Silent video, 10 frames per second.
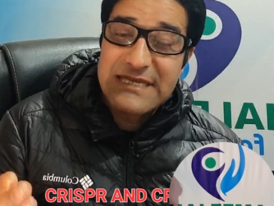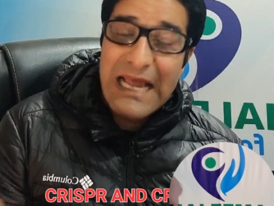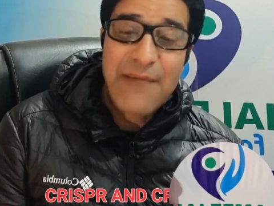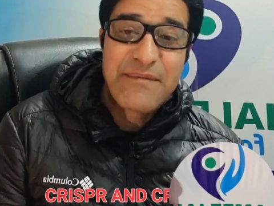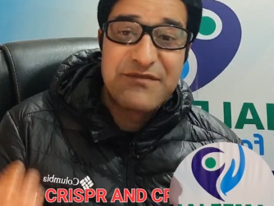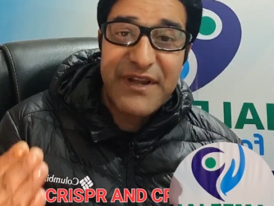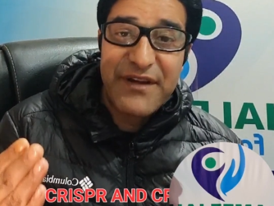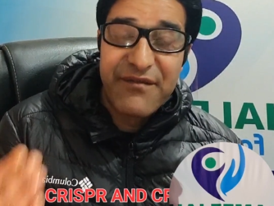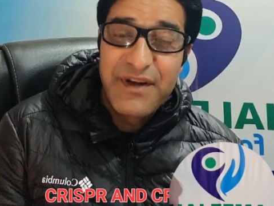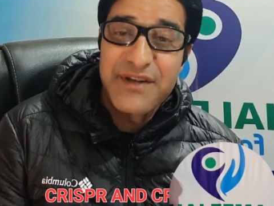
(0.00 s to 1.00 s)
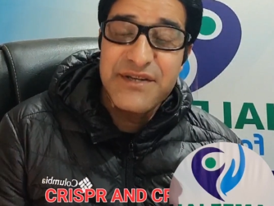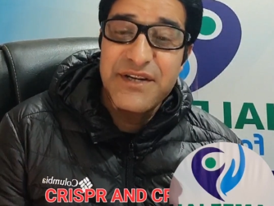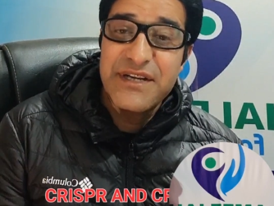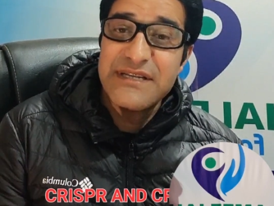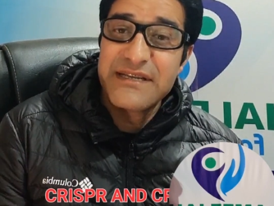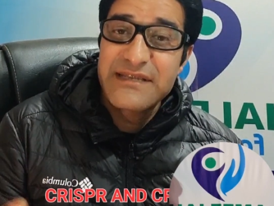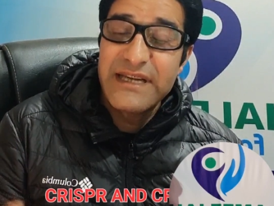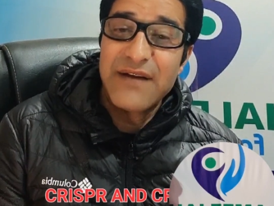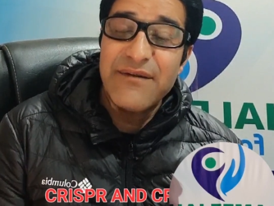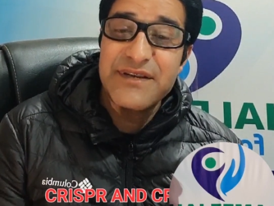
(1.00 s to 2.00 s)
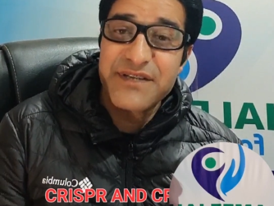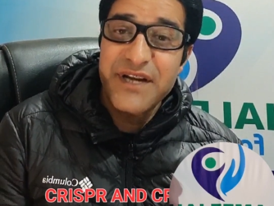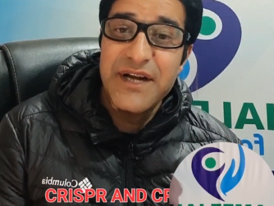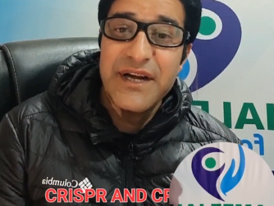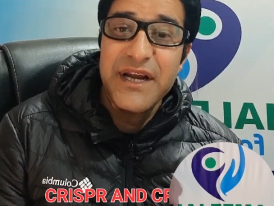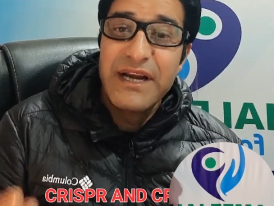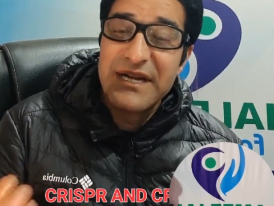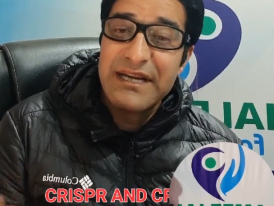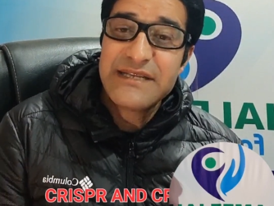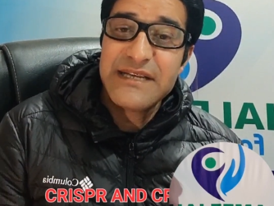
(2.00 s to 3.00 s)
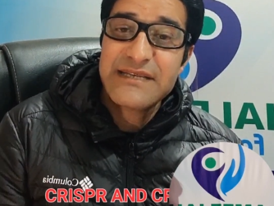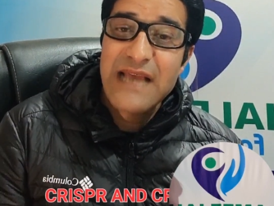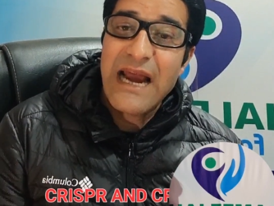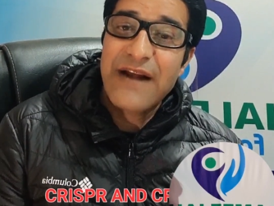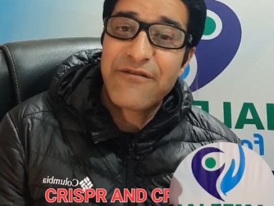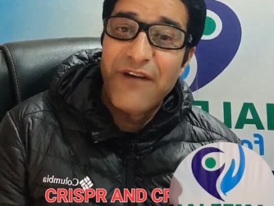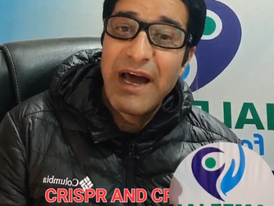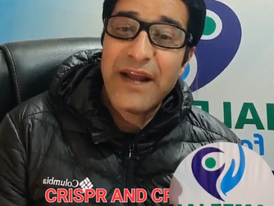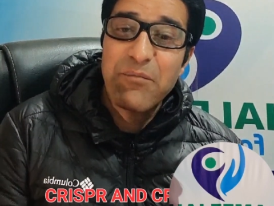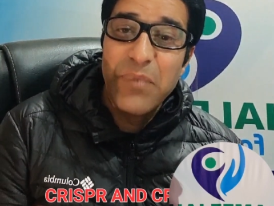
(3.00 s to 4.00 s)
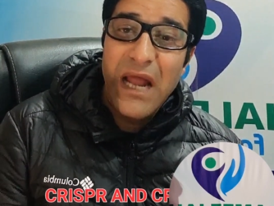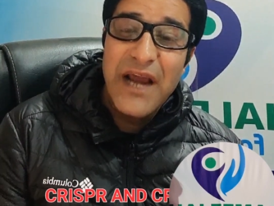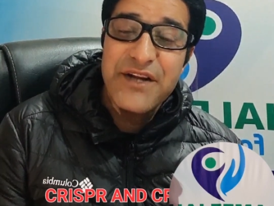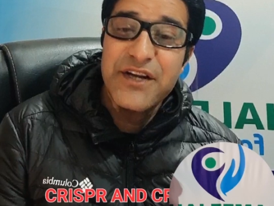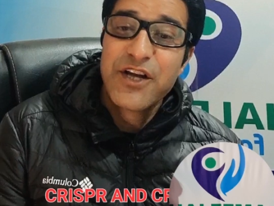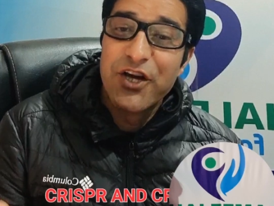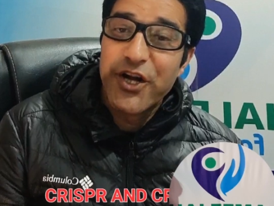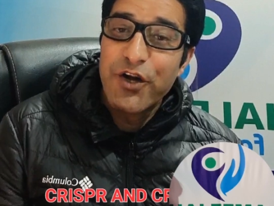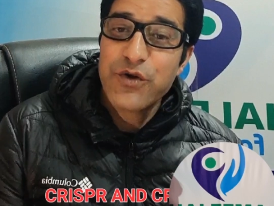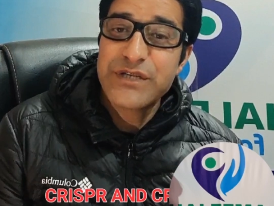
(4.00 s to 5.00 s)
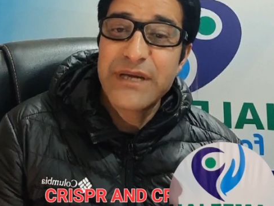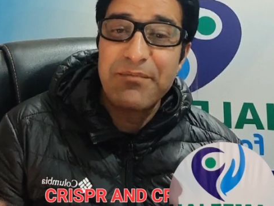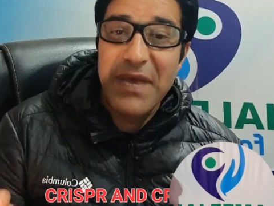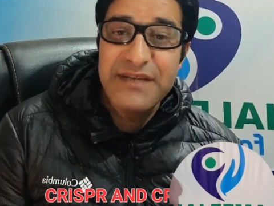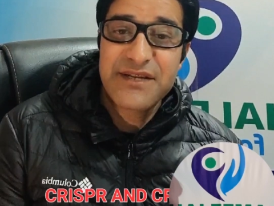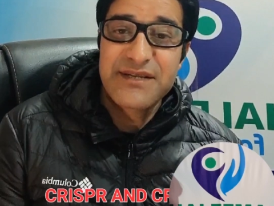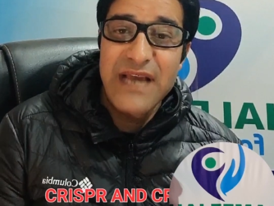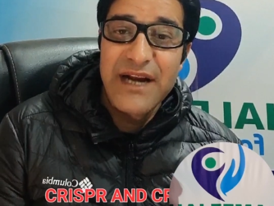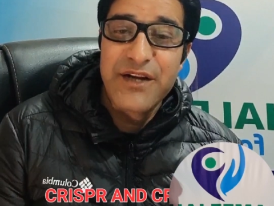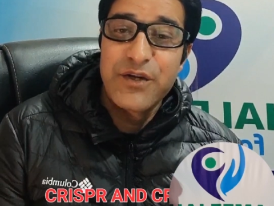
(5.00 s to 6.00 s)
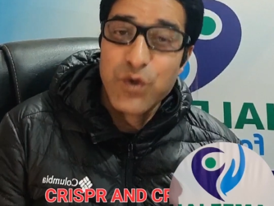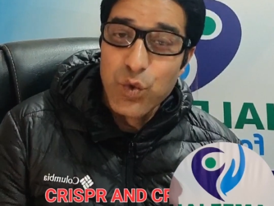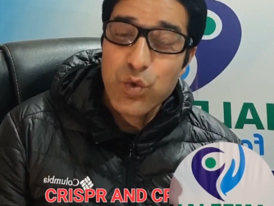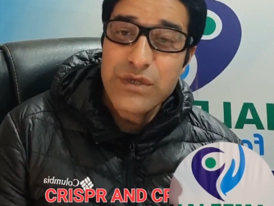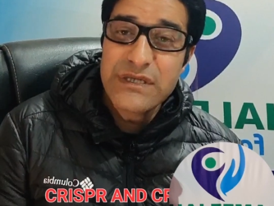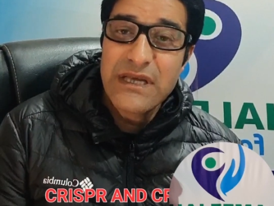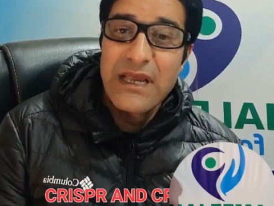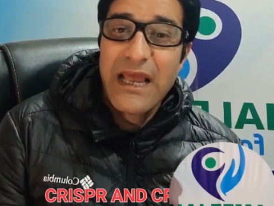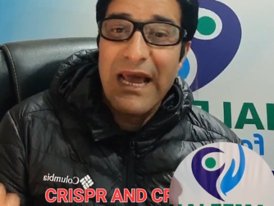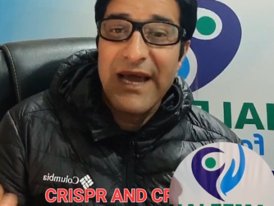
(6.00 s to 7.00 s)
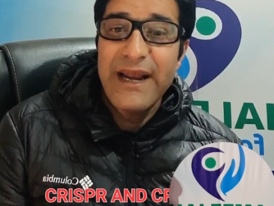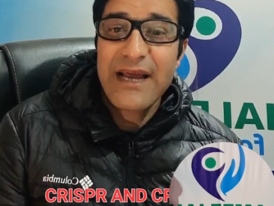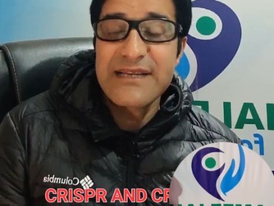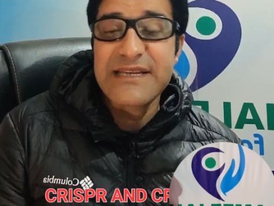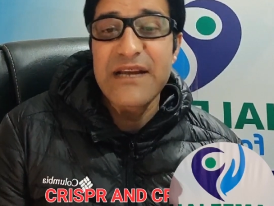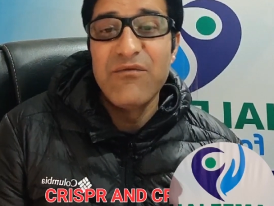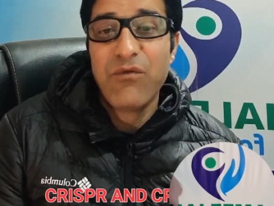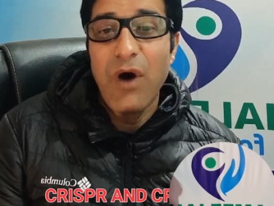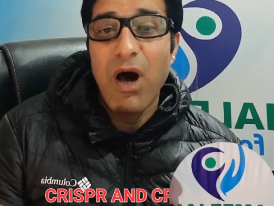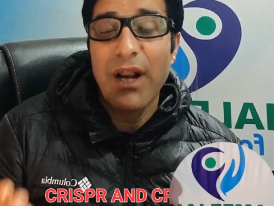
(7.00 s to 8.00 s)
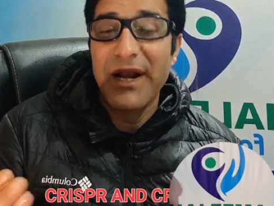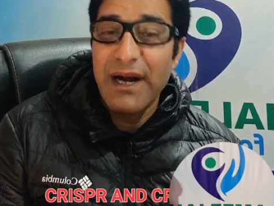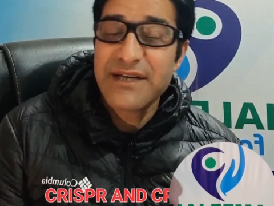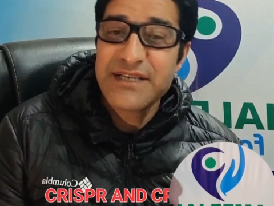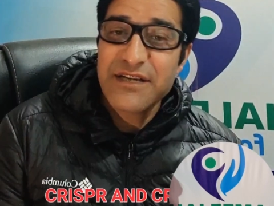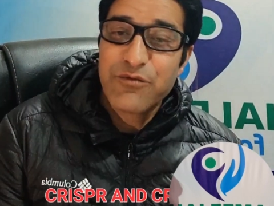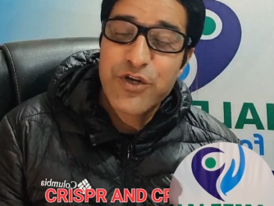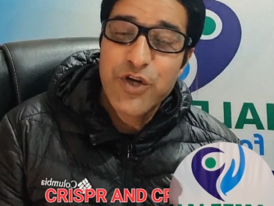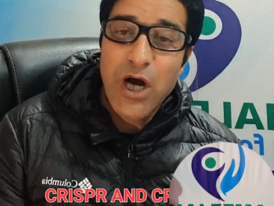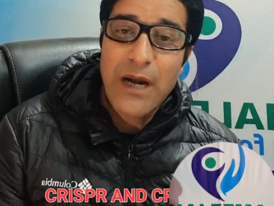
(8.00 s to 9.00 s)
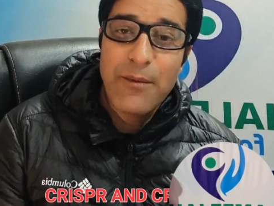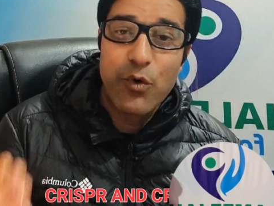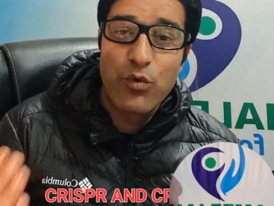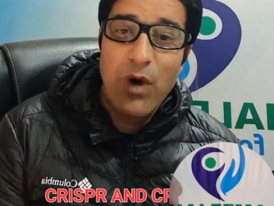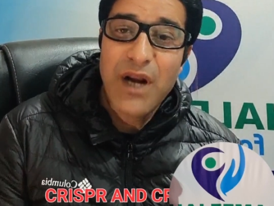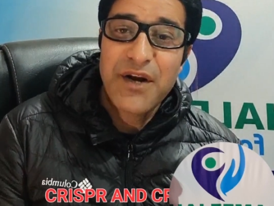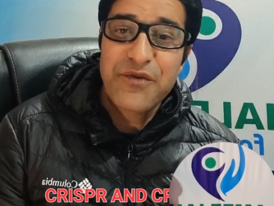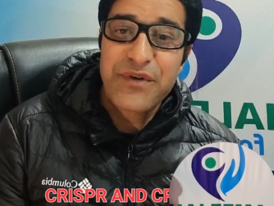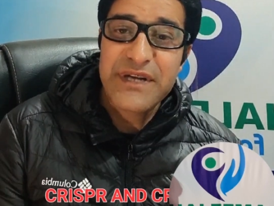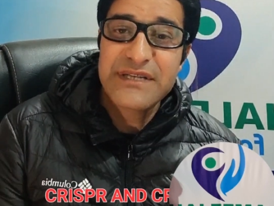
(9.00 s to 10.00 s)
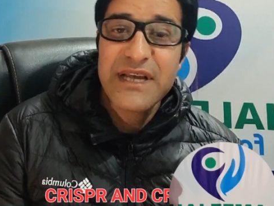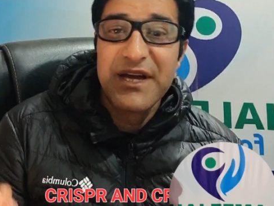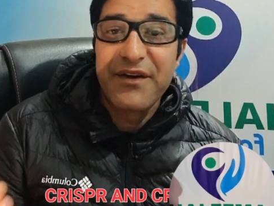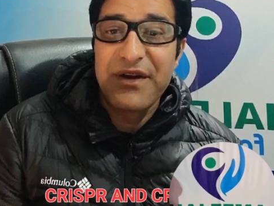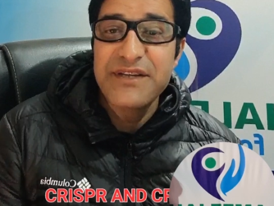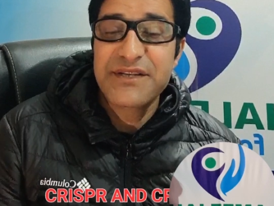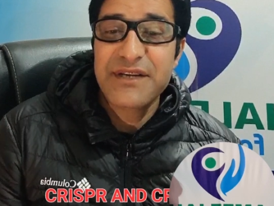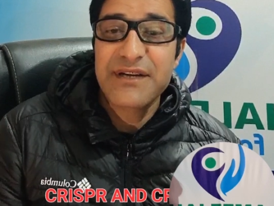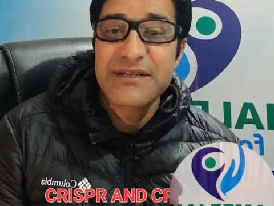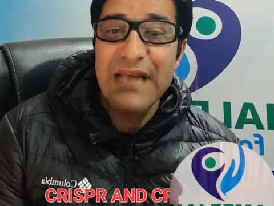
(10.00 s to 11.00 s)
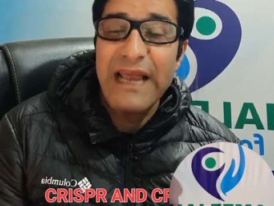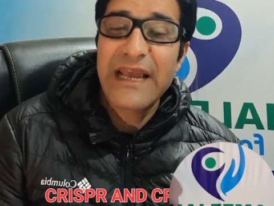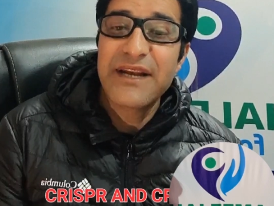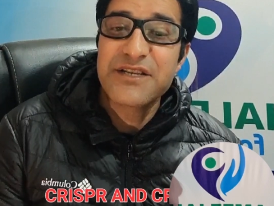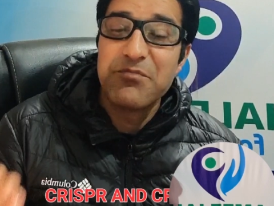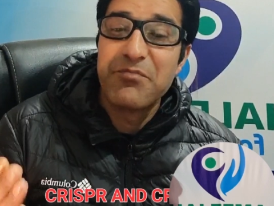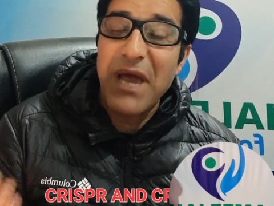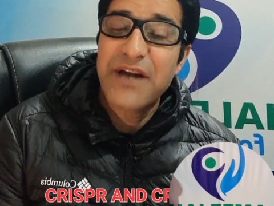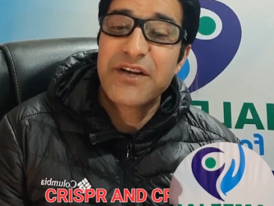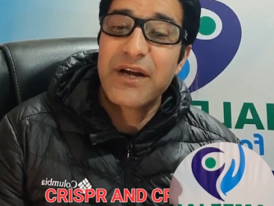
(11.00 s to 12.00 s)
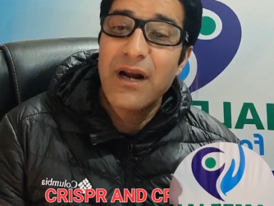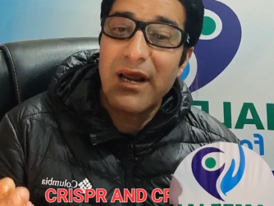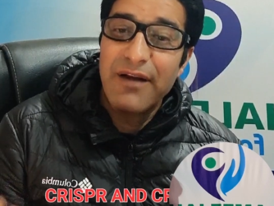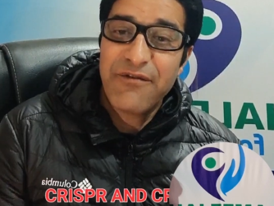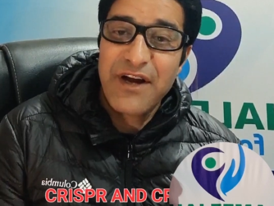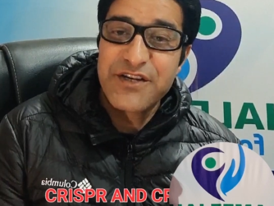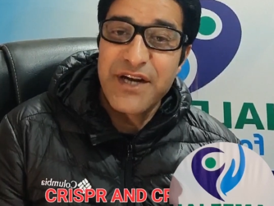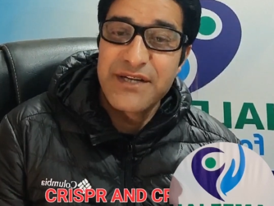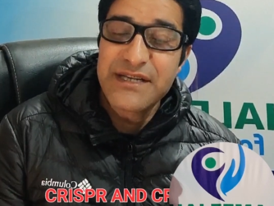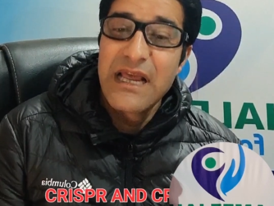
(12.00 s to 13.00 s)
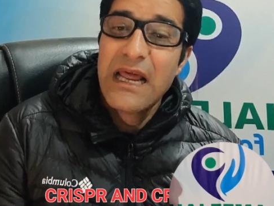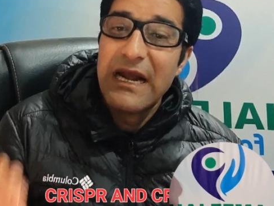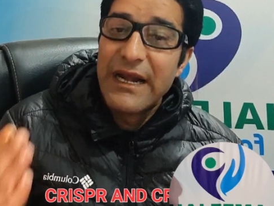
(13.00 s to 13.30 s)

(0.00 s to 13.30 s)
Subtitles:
Scab is very worst disease in our state. Disease and fire blight, reducing pesticide use, enhancing walnuts. If we talk about walnut trees, resistance against bacterial infections.